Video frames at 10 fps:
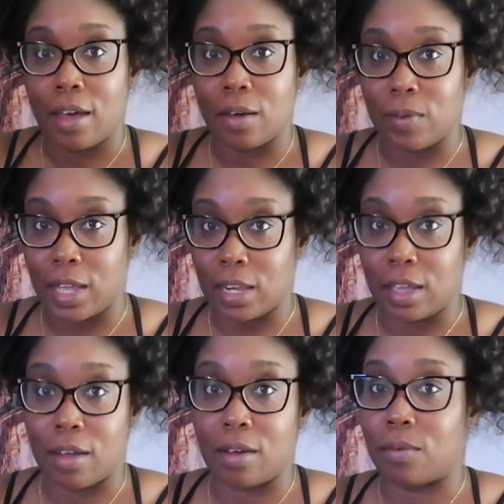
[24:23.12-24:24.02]
of
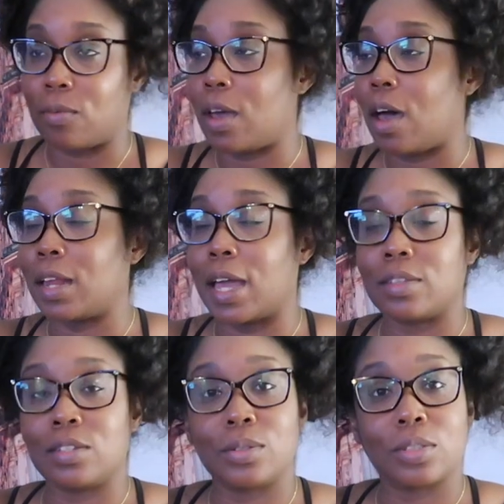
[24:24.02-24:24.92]
ADF. All I
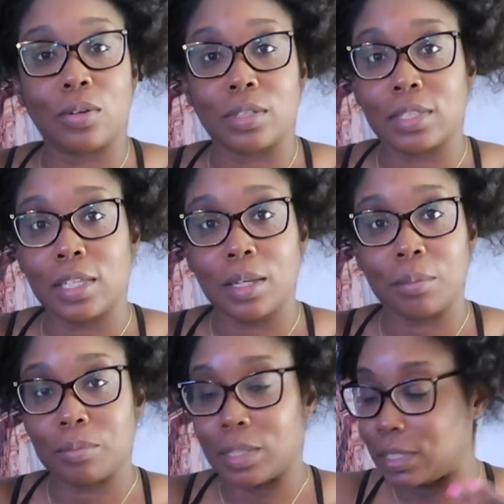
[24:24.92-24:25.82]
have to do is go to sleep.
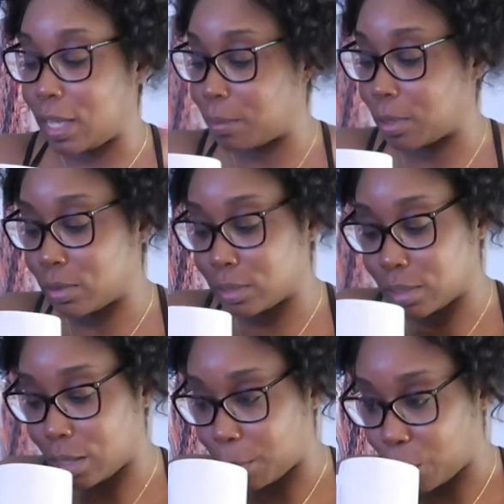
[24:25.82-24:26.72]
It's time to go to
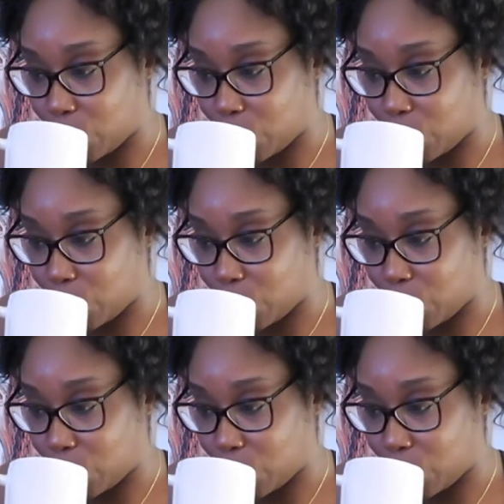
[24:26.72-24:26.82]
sleep.